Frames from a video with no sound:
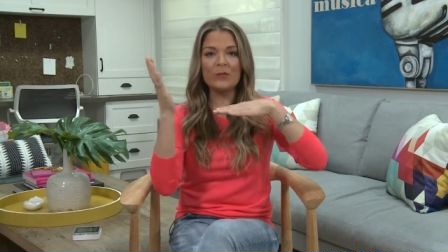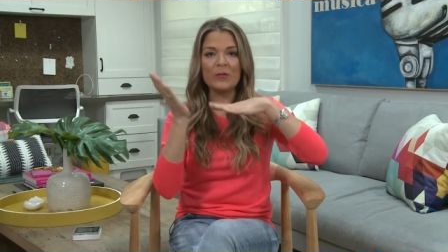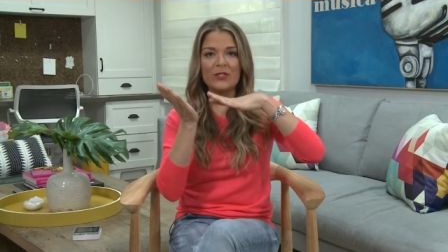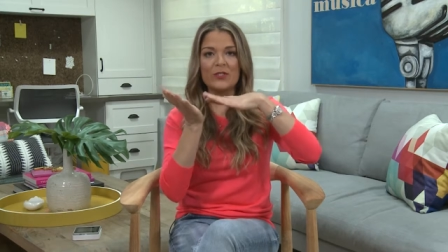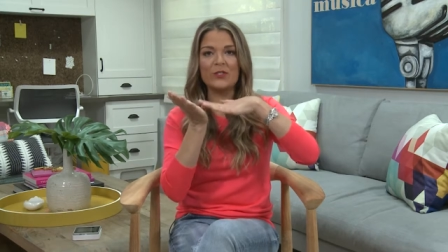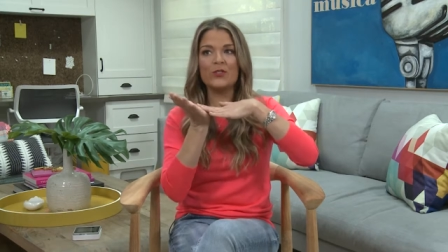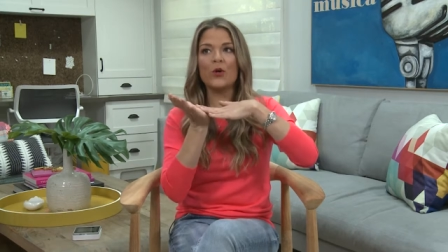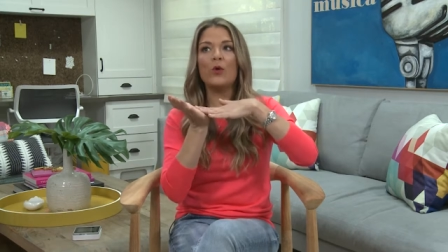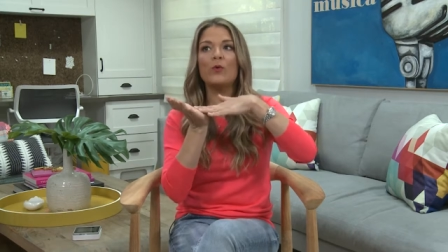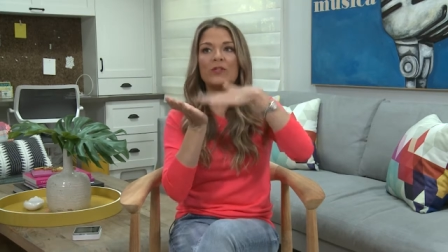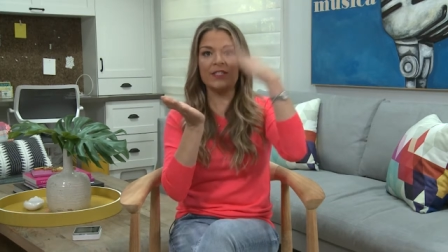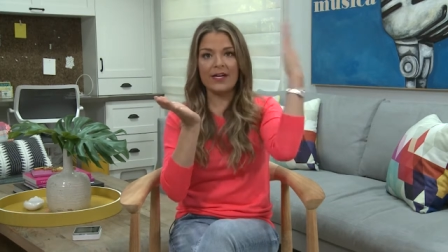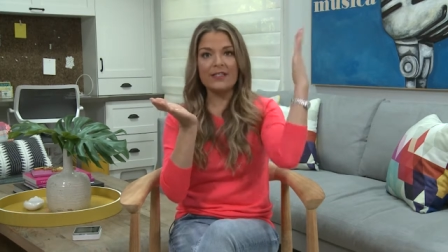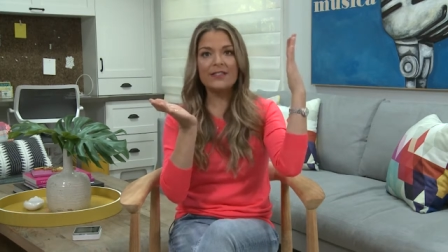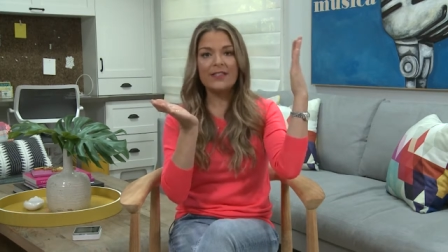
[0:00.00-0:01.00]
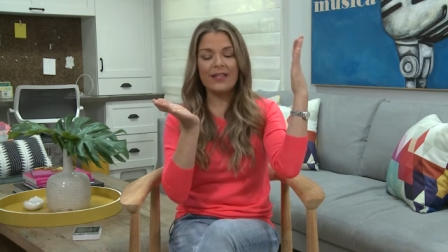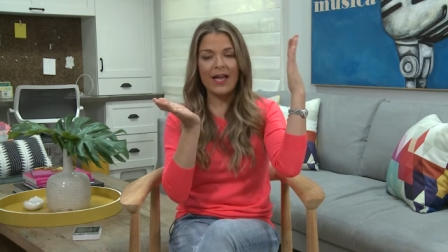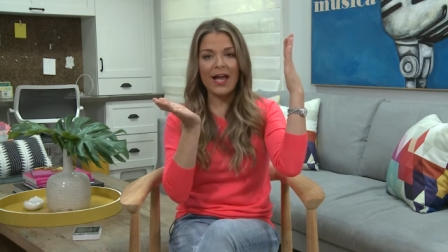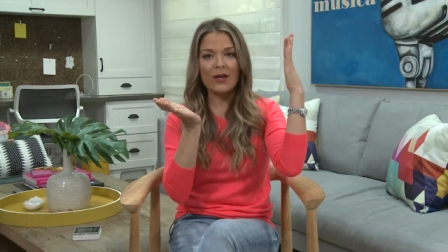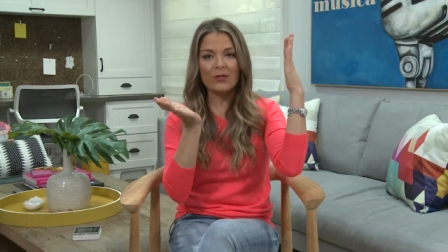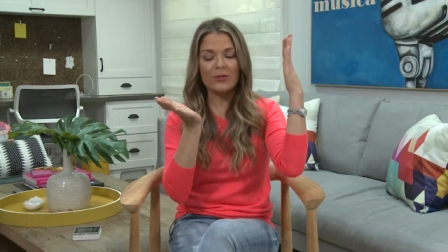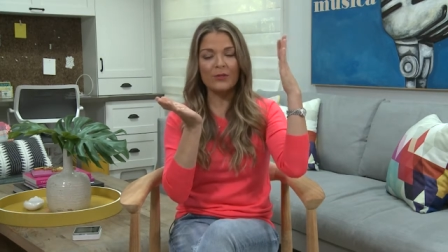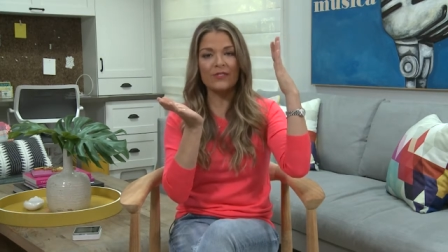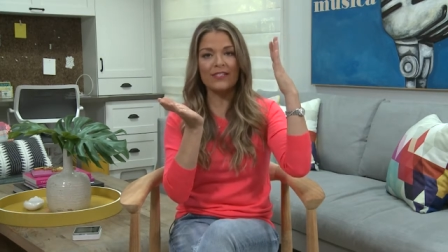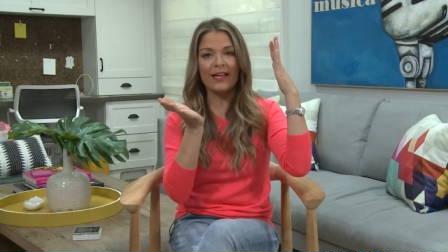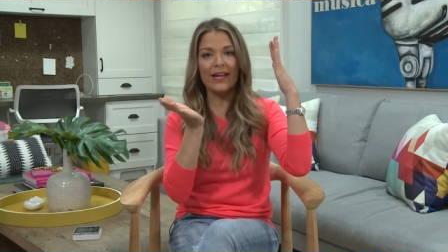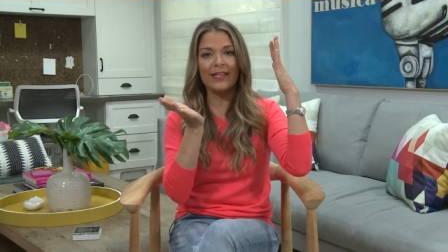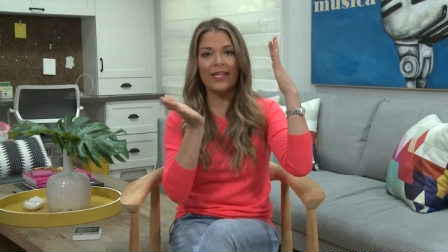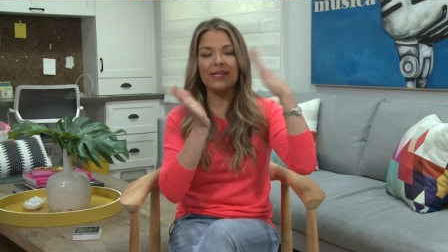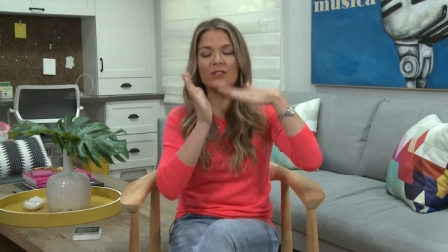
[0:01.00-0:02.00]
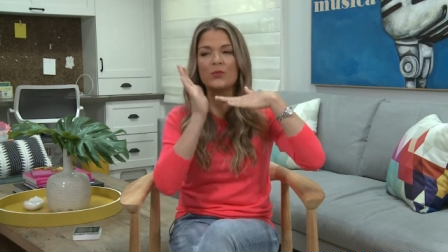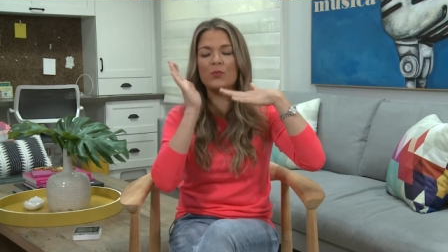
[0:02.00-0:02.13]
but so does the actual skylight.